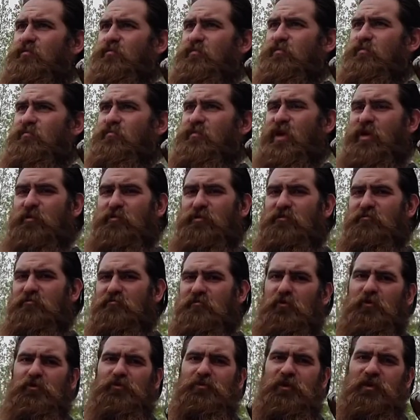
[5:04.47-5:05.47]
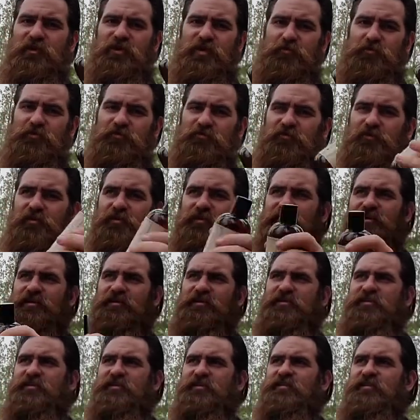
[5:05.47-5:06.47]
made me feel like it was
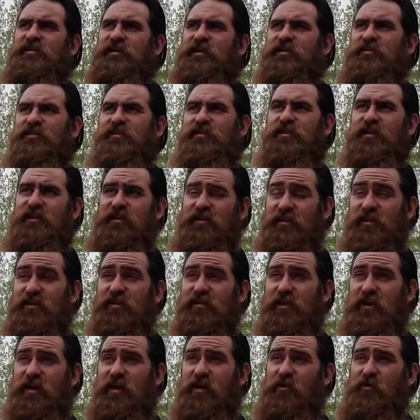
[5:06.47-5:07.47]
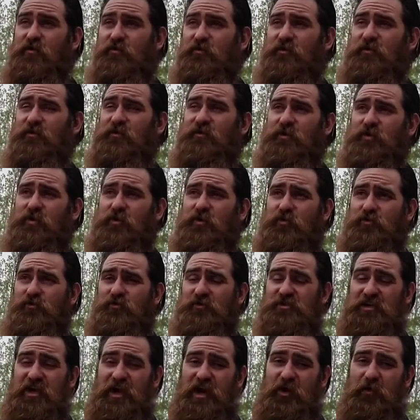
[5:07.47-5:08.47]
cleaning. And then I get out of a
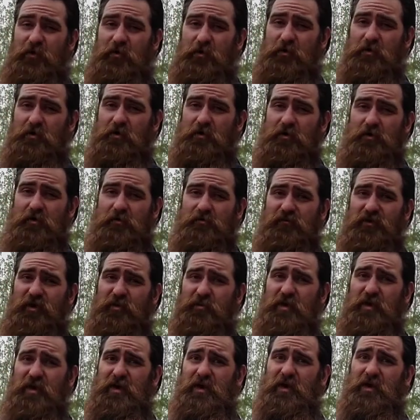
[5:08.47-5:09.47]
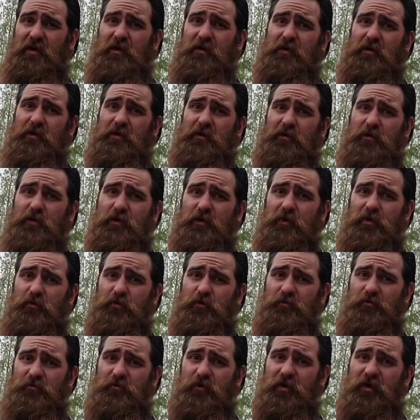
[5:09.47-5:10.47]
shower, dry my hair, and then
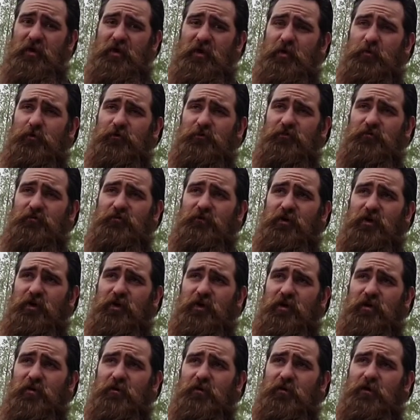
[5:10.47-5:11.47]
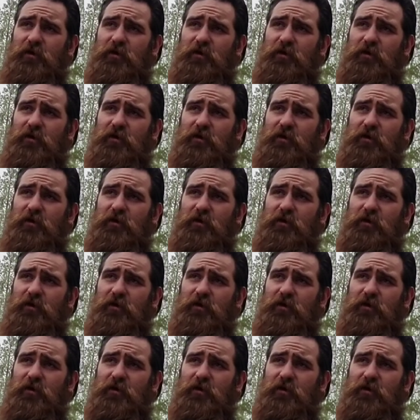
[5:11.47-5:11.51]
once my hair was dry,